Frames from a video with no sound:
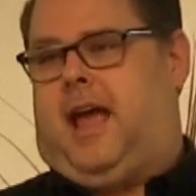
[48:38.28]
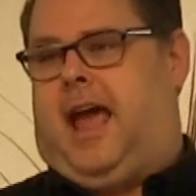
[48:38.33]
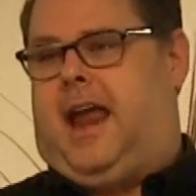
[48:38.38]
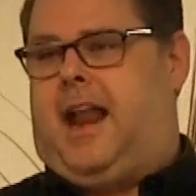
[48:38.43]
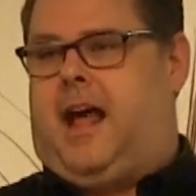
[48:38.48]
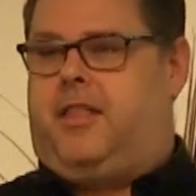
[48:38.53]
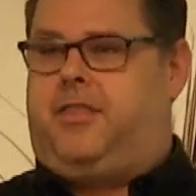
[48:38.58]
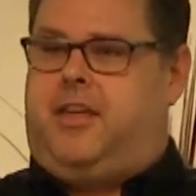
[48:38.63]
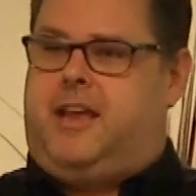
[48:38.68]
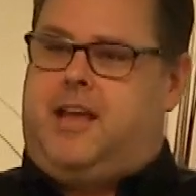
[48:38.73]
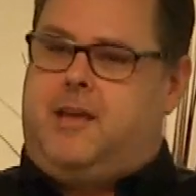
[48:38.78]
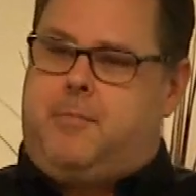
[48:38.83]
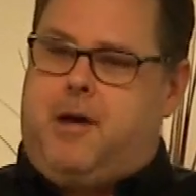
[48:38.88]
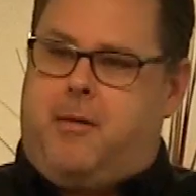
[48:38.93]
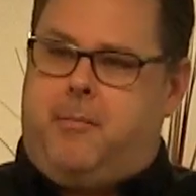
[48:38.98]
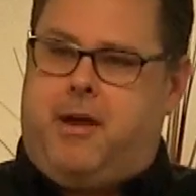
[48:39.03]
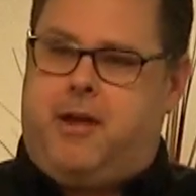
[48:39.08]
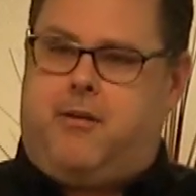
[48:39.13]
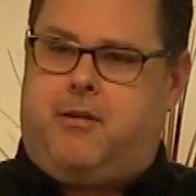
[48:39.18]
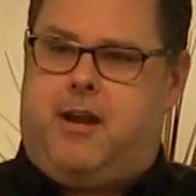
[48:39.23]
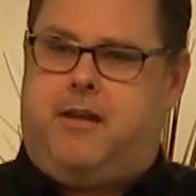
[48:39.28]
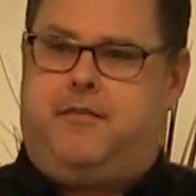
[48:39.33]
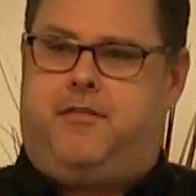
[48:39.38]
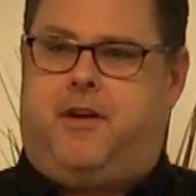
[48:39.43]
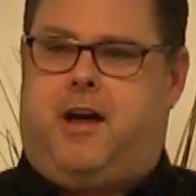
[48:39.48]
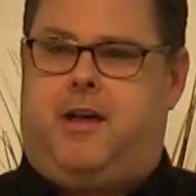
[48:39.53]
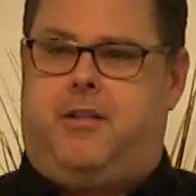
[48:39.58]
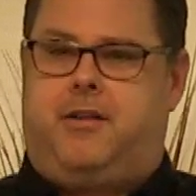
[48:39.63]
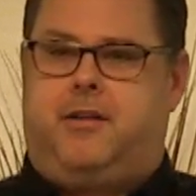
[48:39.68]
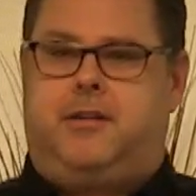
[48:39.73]
And I think about my
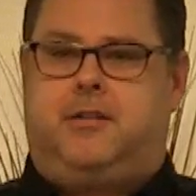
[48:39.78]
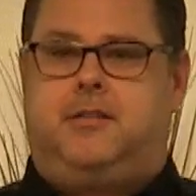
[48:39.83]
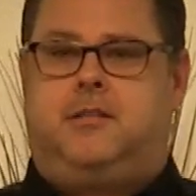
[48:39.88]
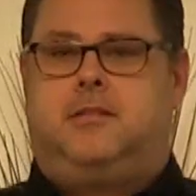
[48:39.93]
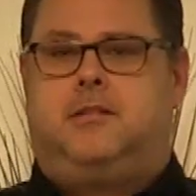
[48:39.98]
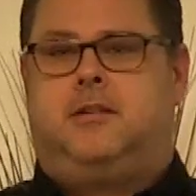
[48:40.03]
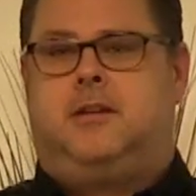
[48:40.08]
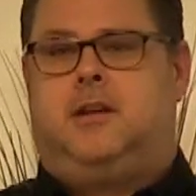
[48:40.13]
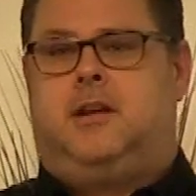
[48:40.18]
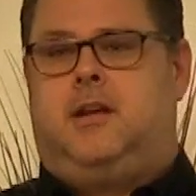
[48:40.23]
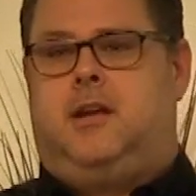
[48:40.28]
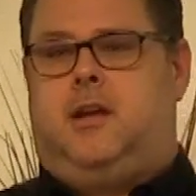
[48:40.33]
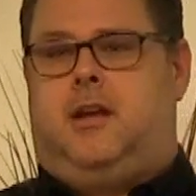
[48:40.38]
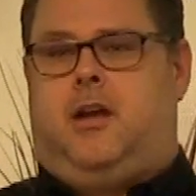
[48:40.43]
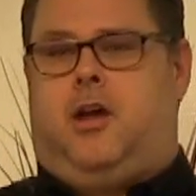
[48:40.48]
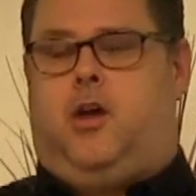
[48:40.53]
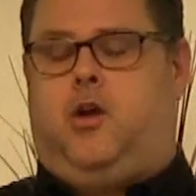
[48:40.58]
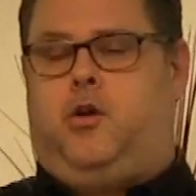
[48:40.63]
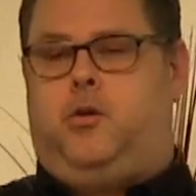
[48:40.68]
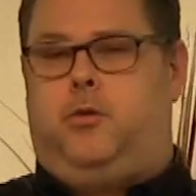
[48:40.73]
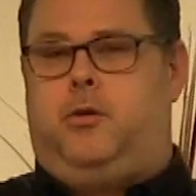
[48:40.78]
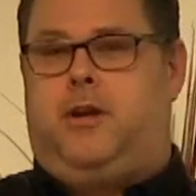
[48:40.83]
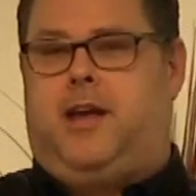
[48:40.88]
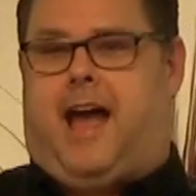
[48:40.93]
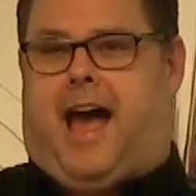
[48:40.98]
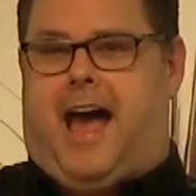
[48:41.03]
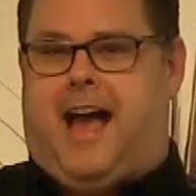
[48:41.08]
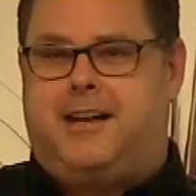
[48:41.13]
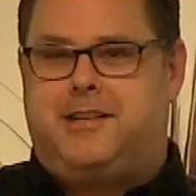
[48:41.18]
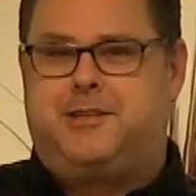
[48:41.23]
grandfather, who
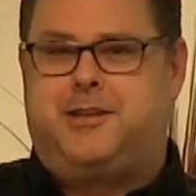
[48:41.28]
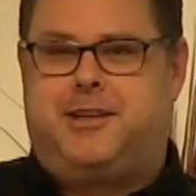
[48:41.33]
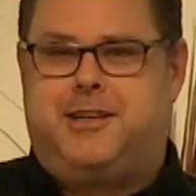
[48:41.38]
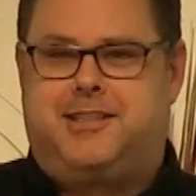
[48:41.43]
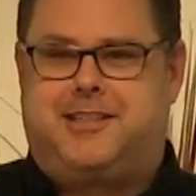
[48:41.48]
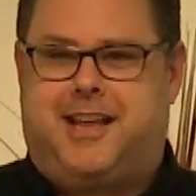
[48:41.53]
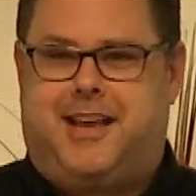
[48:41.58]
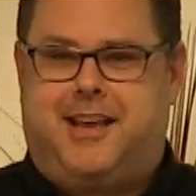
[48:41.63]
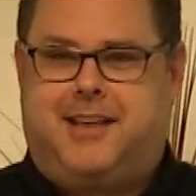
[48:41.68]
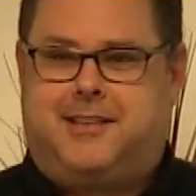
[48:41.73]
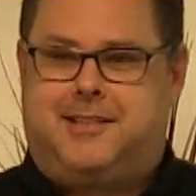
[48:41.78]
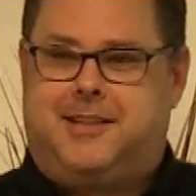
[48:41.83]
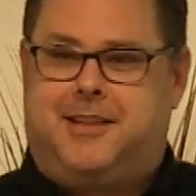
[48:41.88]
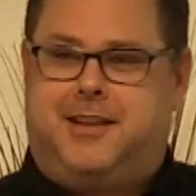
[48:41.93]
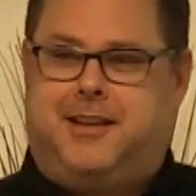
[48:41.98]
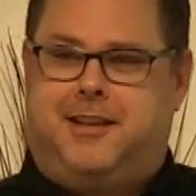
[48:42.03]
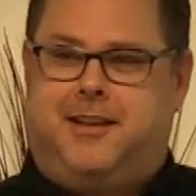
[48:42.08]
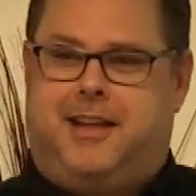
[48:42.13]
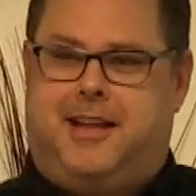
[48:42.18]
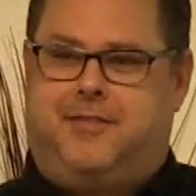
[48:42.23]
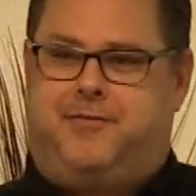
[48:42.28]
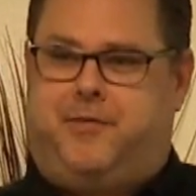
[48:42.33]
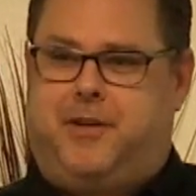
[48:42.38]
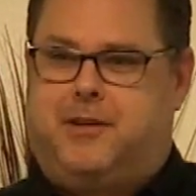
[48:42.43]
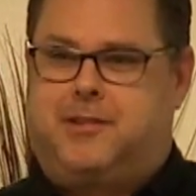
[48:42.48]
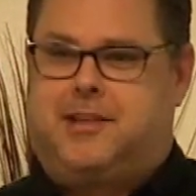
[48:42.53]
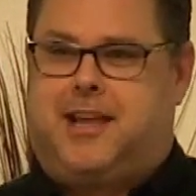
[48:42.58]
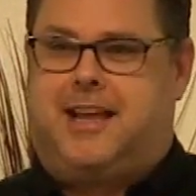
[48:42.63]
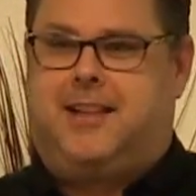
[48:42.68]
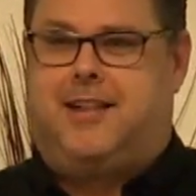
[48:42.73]
actually says, it
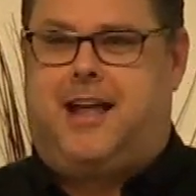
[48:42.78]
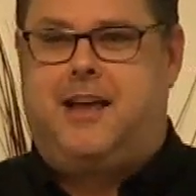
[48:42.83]
feels like